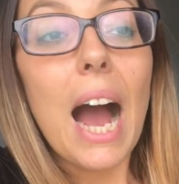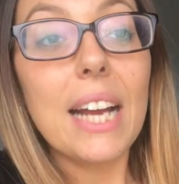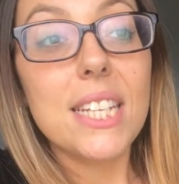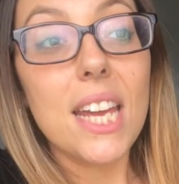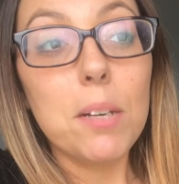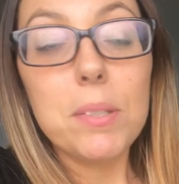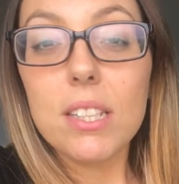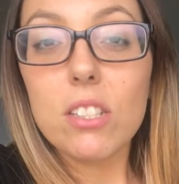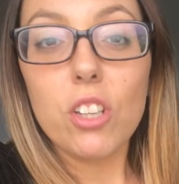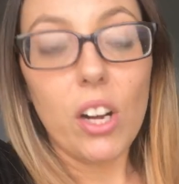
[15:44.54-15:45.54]
I take him to
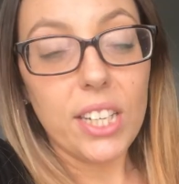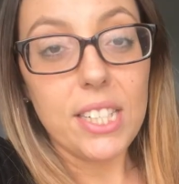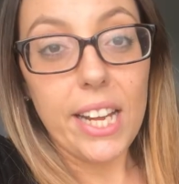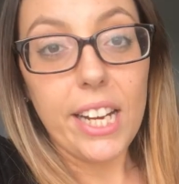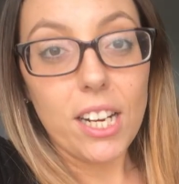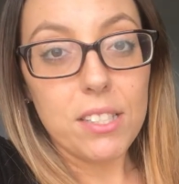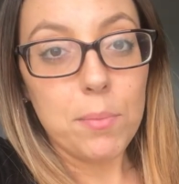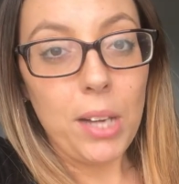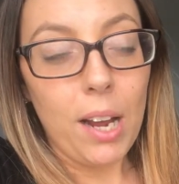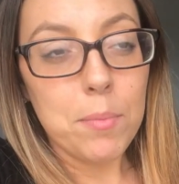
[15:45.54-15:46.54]
this doggy daycare
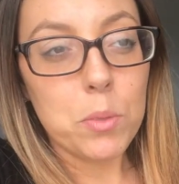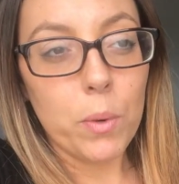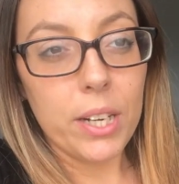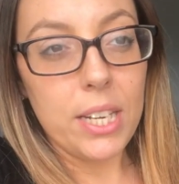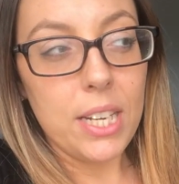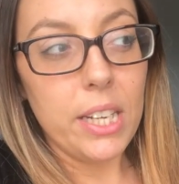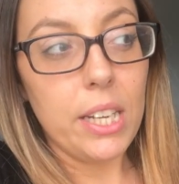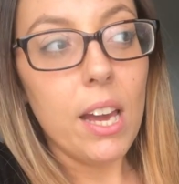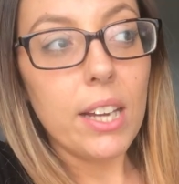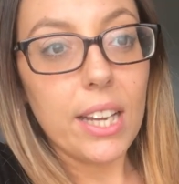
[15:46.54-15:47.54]
sometimes where
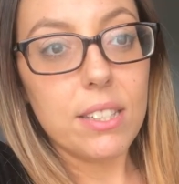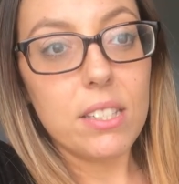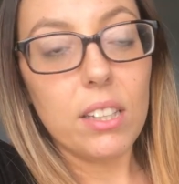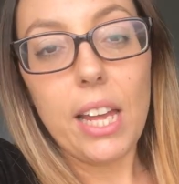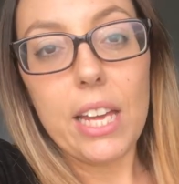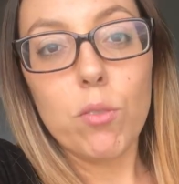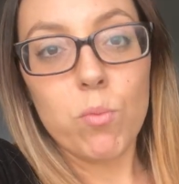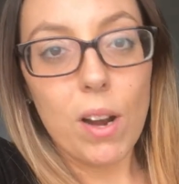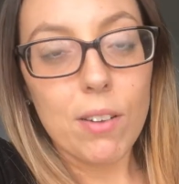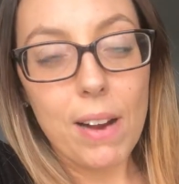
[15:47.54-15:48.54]
he gets to like
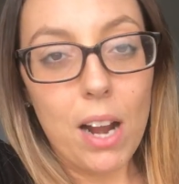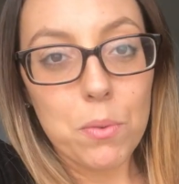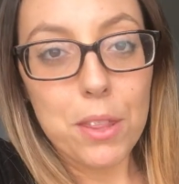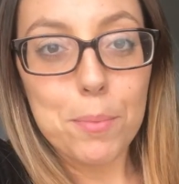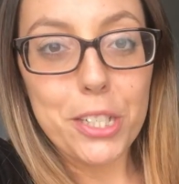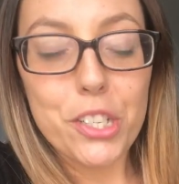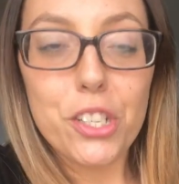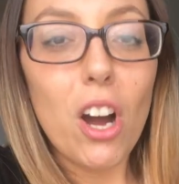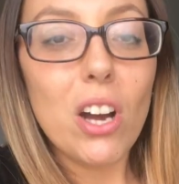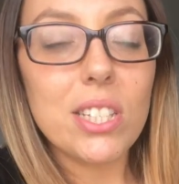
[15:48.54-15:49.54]
run around with a bunch of
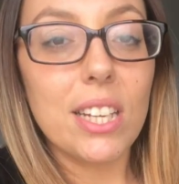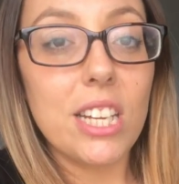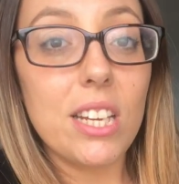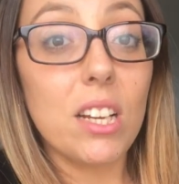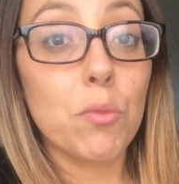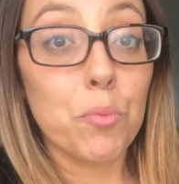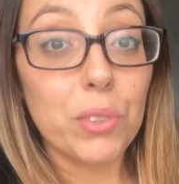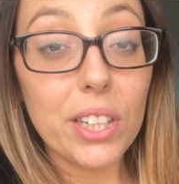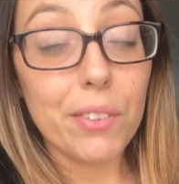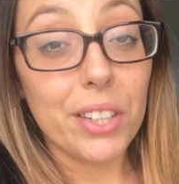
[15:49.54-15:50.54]
dogs and he
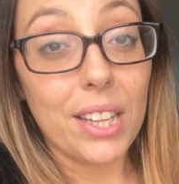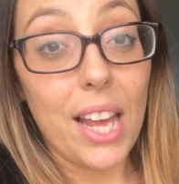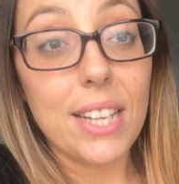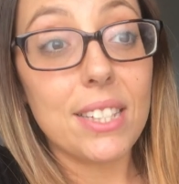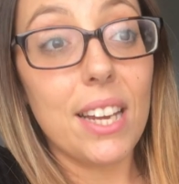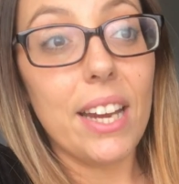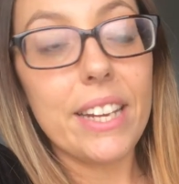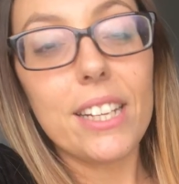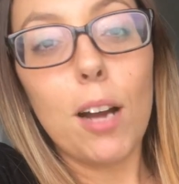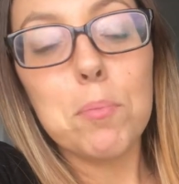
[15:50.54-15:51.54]
really, really likes it. And
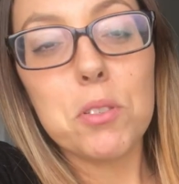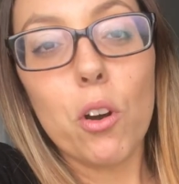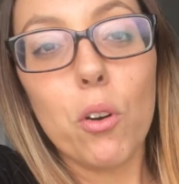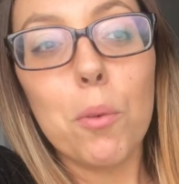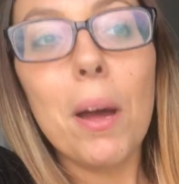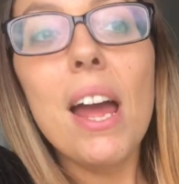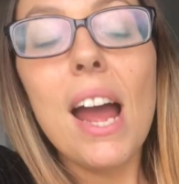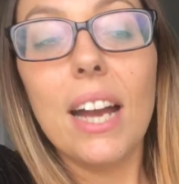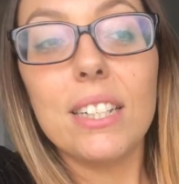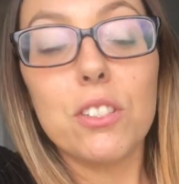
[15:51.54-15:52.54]
he comes home
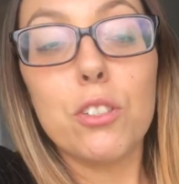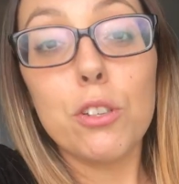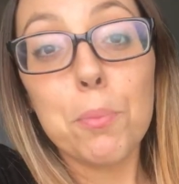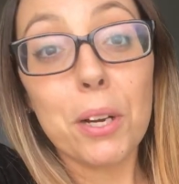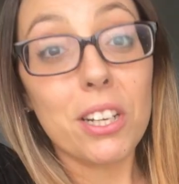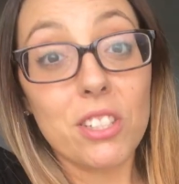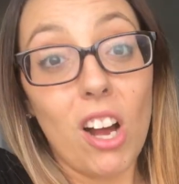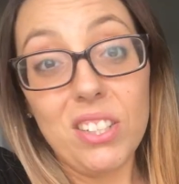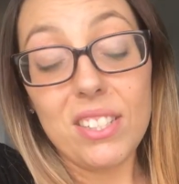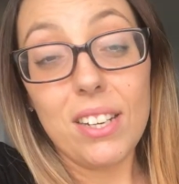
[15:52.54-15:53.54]
and is super
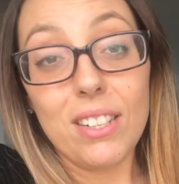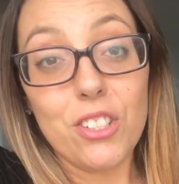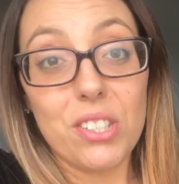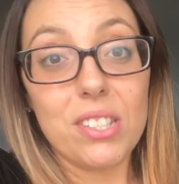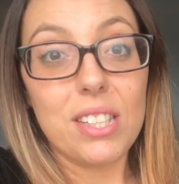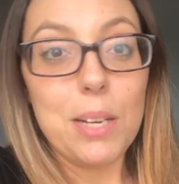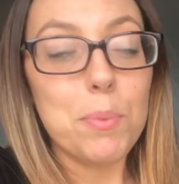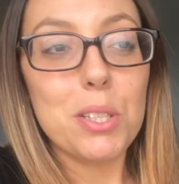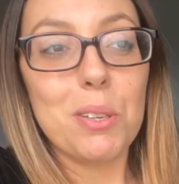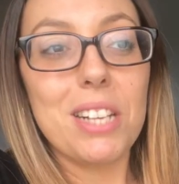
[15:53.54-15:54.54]
exhausted and just
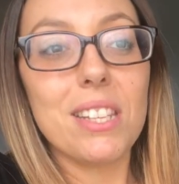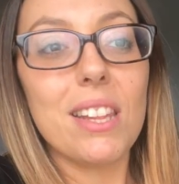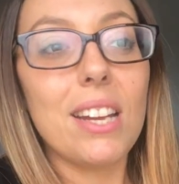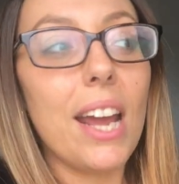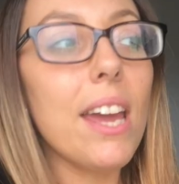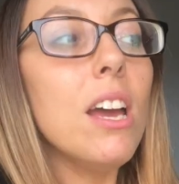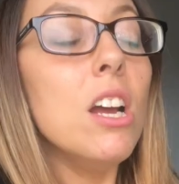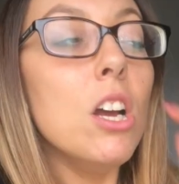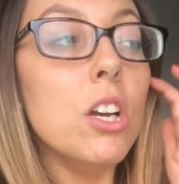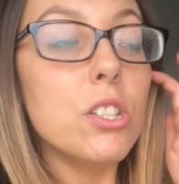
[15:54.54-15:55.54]
sleeps the rest of the night.
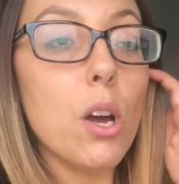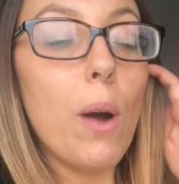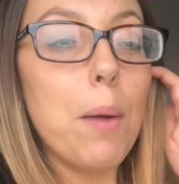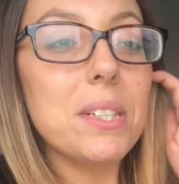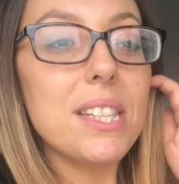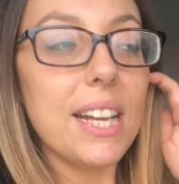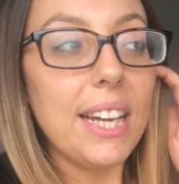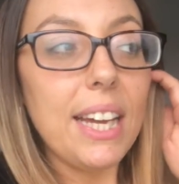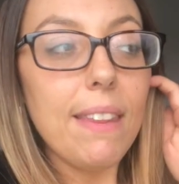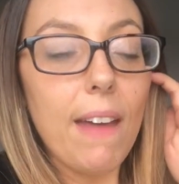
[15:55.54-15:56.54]
So I was
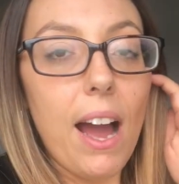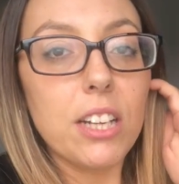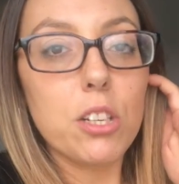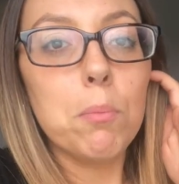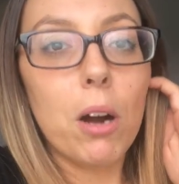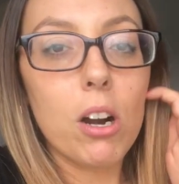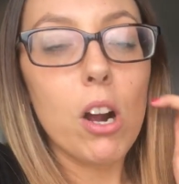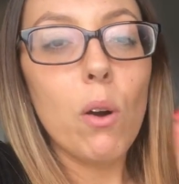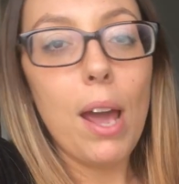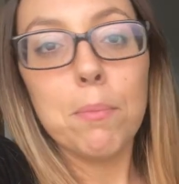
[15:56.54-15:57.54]
thinking that
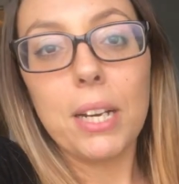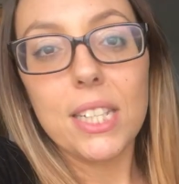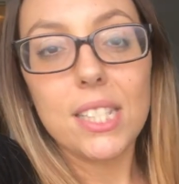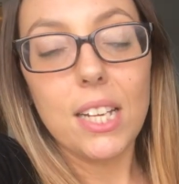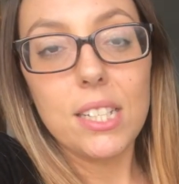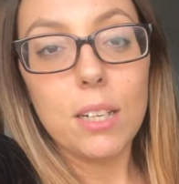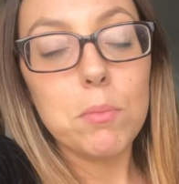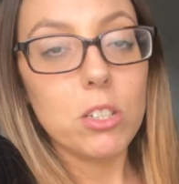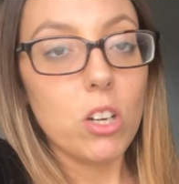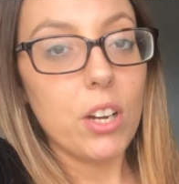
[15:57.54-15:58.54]
tomorrow I might send him
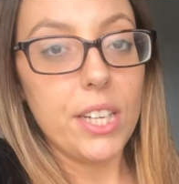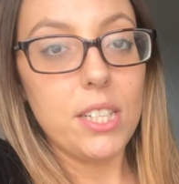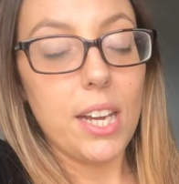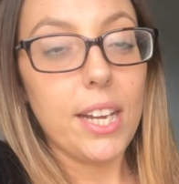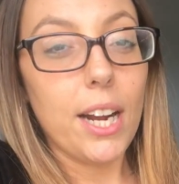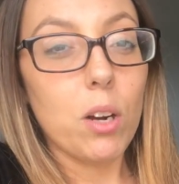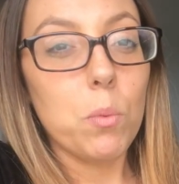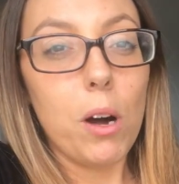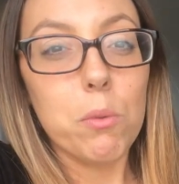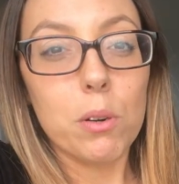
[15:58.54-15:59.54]
to doggy daycare
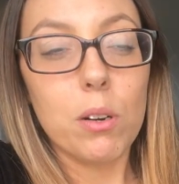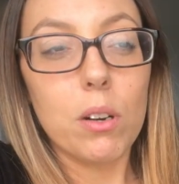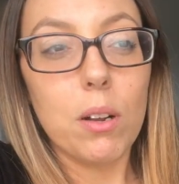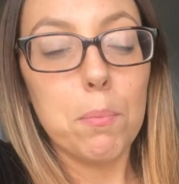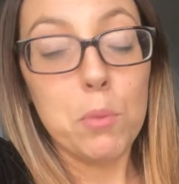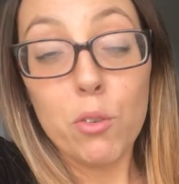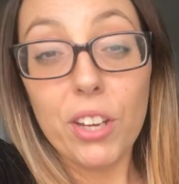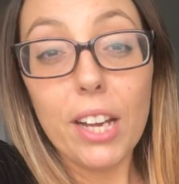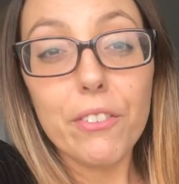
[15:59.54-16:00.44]
while we're moving